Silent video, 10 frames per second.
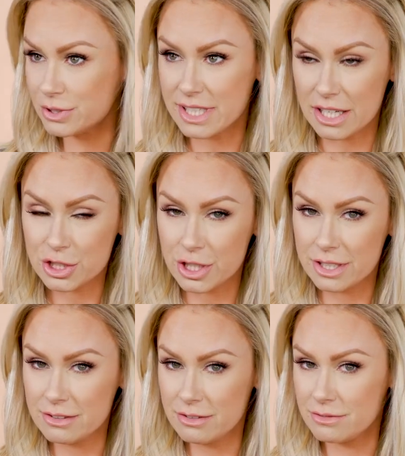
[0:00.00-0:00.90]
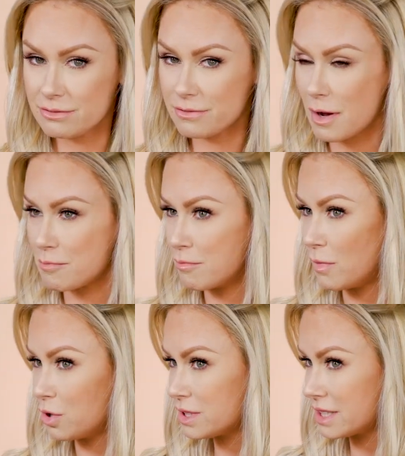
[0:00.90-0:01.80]
section from
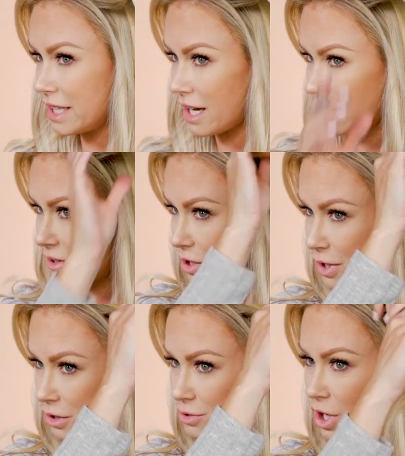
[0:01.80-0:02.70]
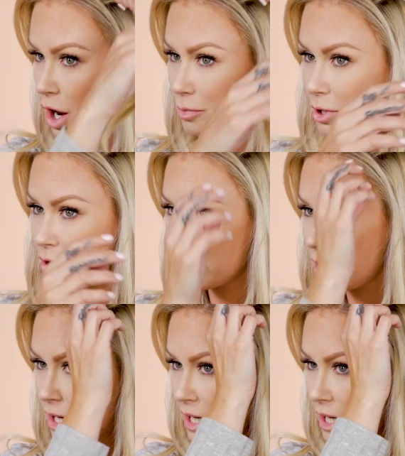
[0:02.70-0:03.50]
mostly of the crown topper.